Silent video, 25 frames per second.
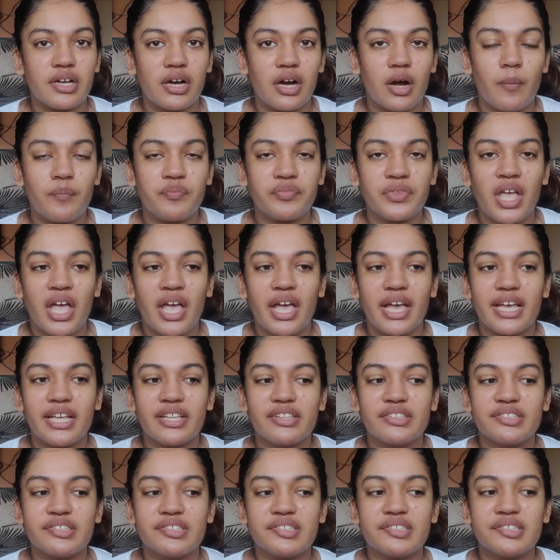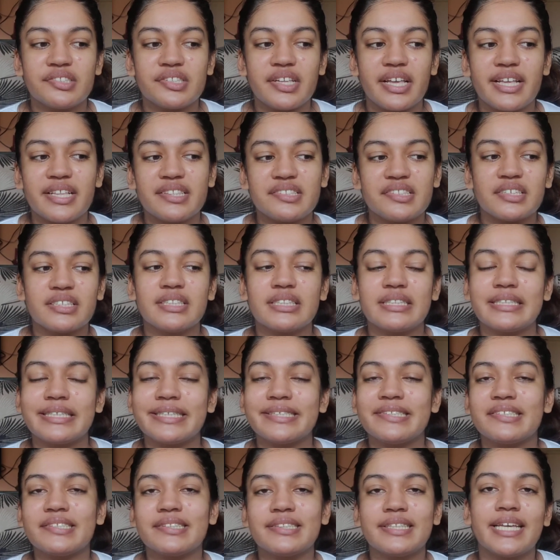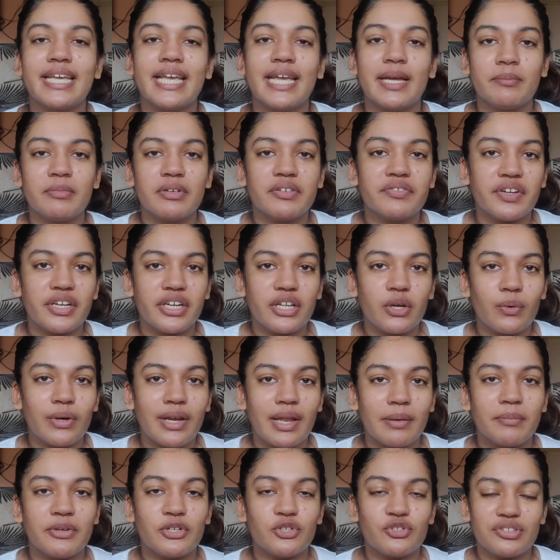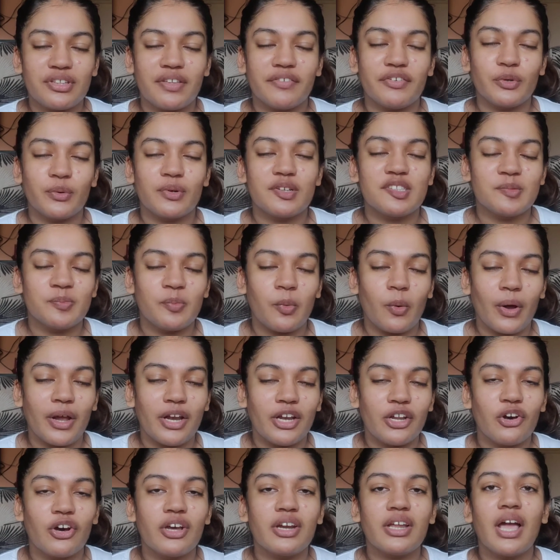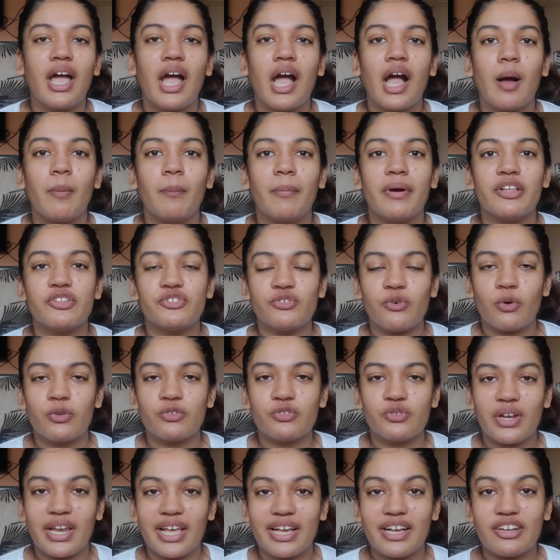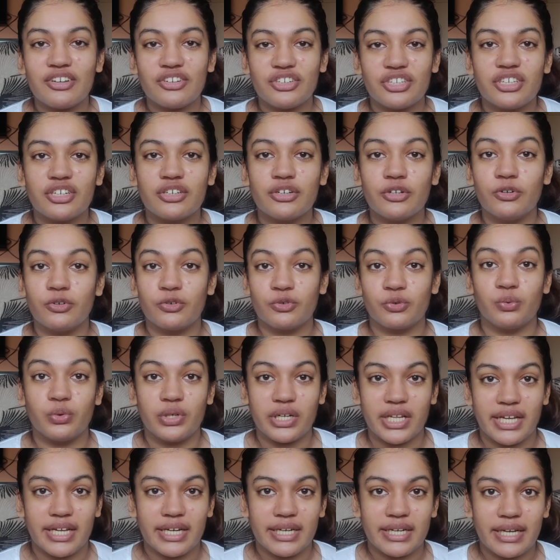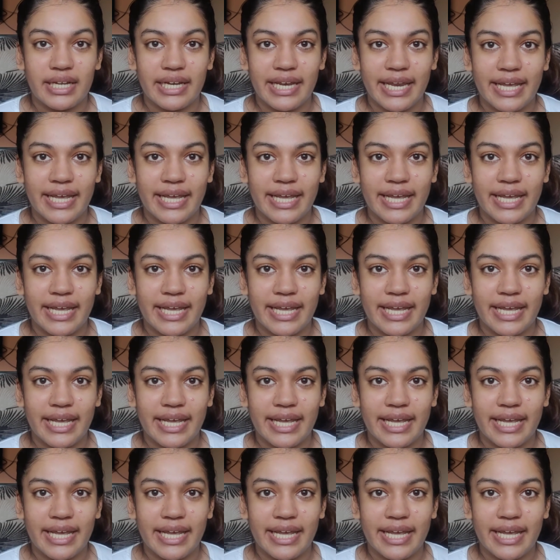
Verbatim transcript: Um, it's it's a it's a themed video. Let me just give you a spoiler, but it's also like a real routine.